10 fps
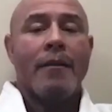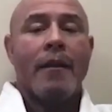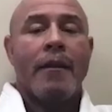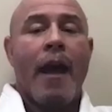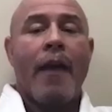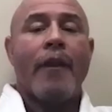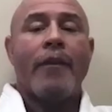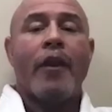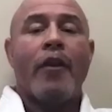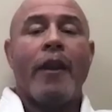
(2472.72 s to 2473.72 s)
Not that
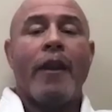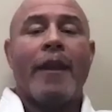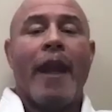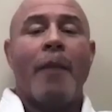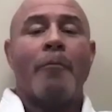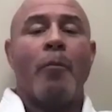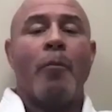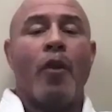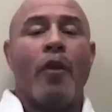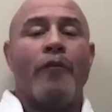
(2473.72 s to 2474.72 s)
they're
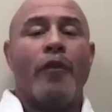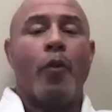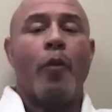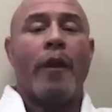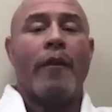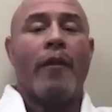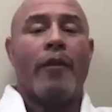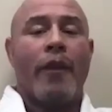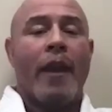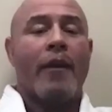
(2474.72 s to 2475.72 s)
incapable of doing the
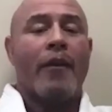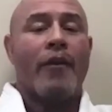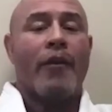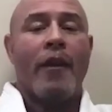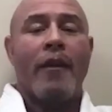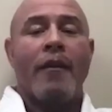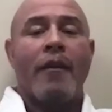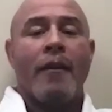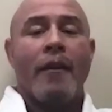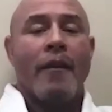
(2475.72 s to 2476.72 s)
things that
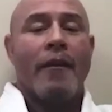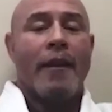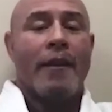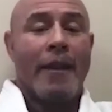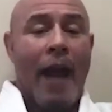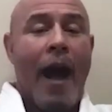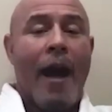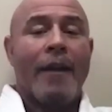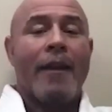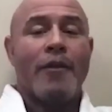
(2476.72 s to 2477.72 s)

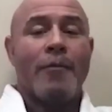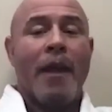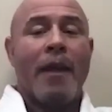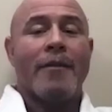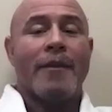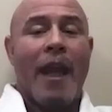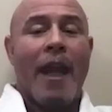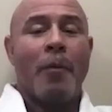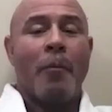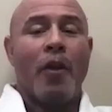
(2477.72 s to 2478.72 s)
God has made us
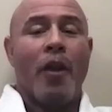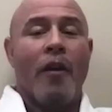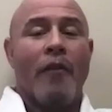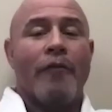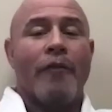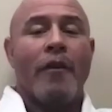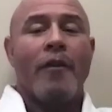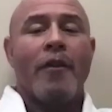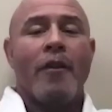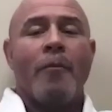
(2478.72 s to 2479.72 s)
capable of,
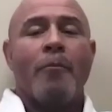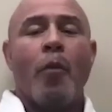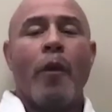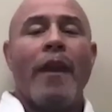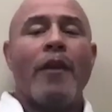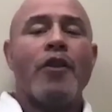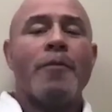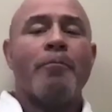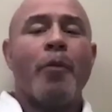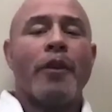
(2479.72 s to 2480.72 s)
but when they
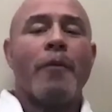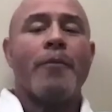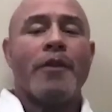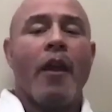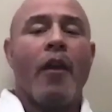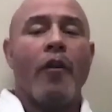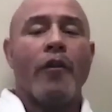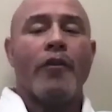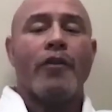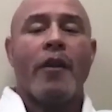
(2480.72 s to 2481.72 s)
just put
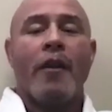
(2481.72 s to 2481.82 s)
themselves